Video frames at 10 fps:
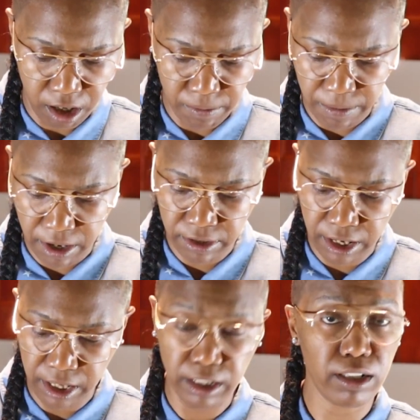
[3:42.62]
our
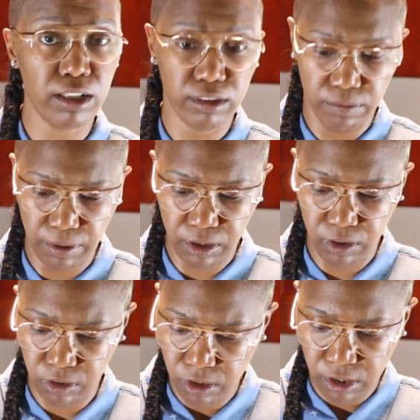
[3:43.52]
marinade in the
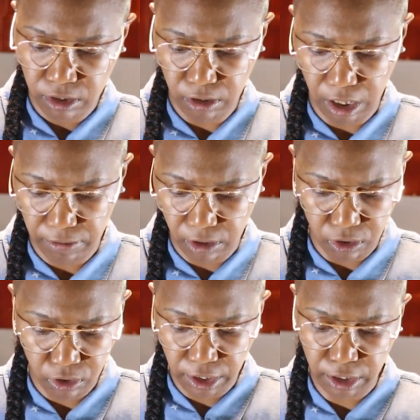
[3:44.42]
bowl. You have
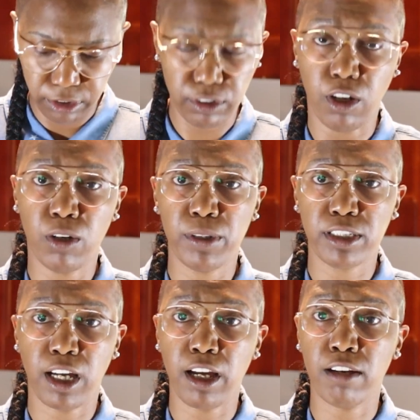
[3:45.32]
your oil, you
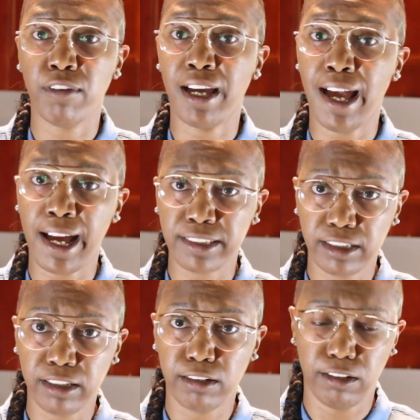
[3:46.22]
always have an
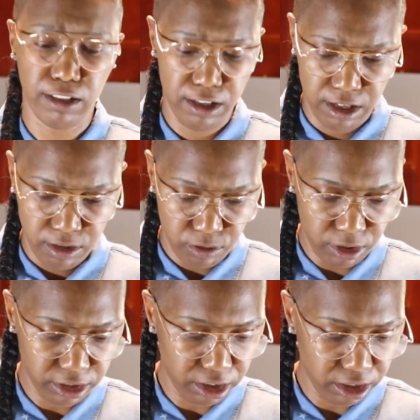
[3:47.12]
acid,
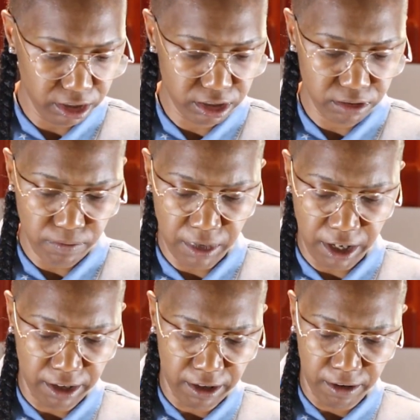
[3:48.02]
which is
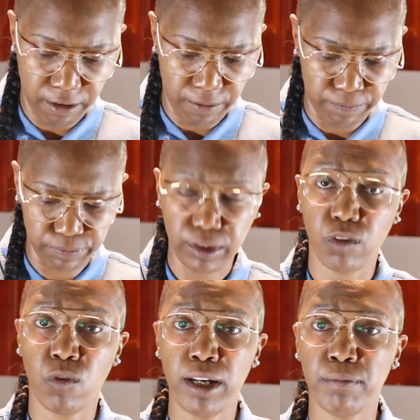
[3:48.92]
my
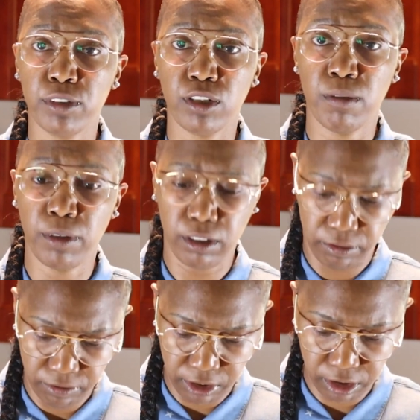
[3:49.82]
white balsamic
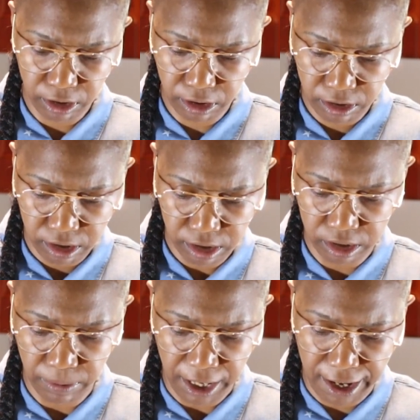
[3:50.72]
vinegar
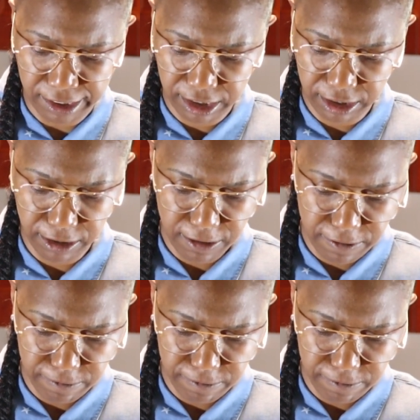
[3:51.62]
is my acid.